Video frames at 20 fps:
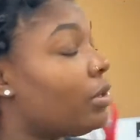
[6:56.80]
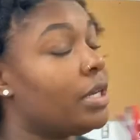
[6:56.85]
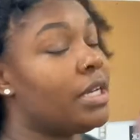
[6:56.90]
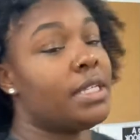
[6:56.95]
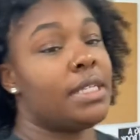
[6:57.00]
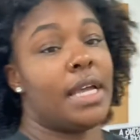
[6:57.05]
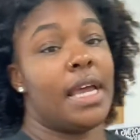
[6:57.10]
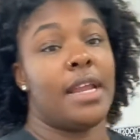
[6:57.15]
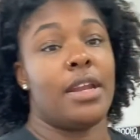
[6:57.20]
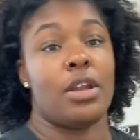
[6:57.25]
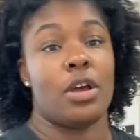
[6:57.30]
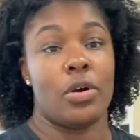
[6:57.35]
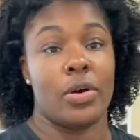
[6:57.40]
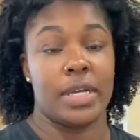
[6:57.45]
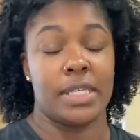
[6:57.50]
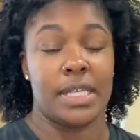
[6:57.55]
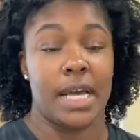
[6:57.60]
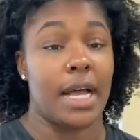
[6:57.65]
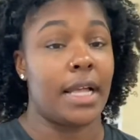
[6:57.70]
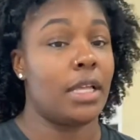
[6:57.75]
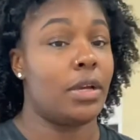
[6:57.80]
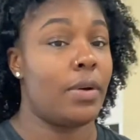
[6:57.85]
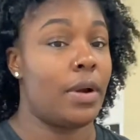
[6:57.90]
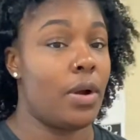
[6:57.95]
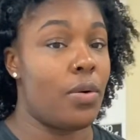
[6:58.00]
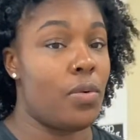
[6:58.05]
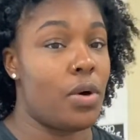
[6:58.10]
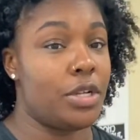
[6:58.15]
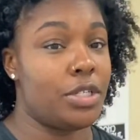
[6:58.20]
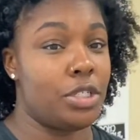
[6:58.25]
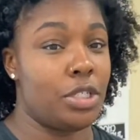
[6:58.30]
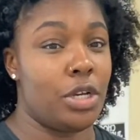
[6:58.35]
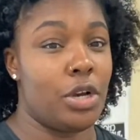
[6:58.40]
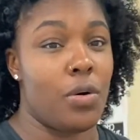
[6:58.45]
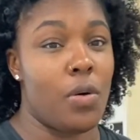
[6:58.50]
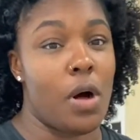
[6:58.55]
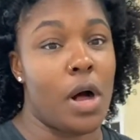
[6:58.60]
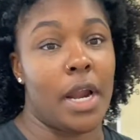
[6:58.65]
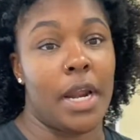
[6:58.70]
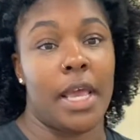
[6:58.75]
because I know exactly what I want to go
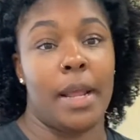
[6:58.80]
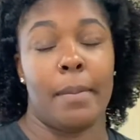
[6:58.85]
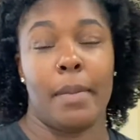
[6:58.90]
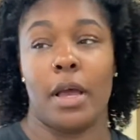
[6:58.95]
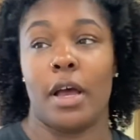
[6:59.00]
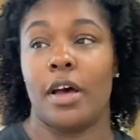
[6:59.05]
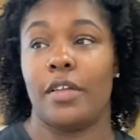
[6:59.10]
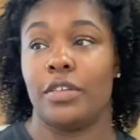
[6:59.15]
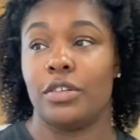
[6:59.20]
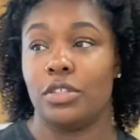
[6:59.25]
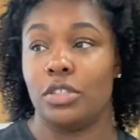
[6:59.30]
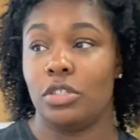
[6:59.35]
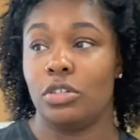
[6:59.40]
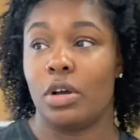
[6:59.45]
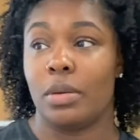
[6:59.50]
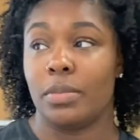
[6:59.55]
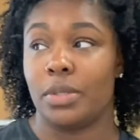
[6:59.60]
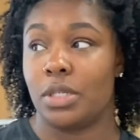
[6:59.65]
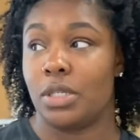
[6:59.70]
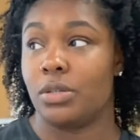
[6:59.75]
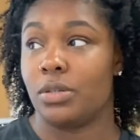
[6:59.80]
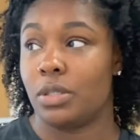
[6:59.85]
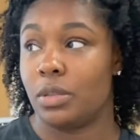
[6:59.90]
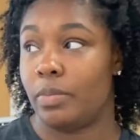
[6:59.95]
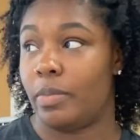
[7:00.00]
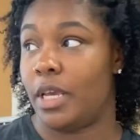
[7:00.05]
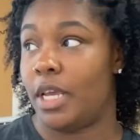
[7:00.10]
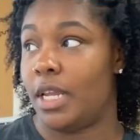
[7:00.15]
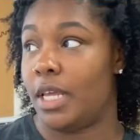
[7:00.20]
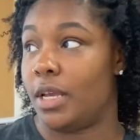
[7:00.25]
on it. My other two, I'm still debating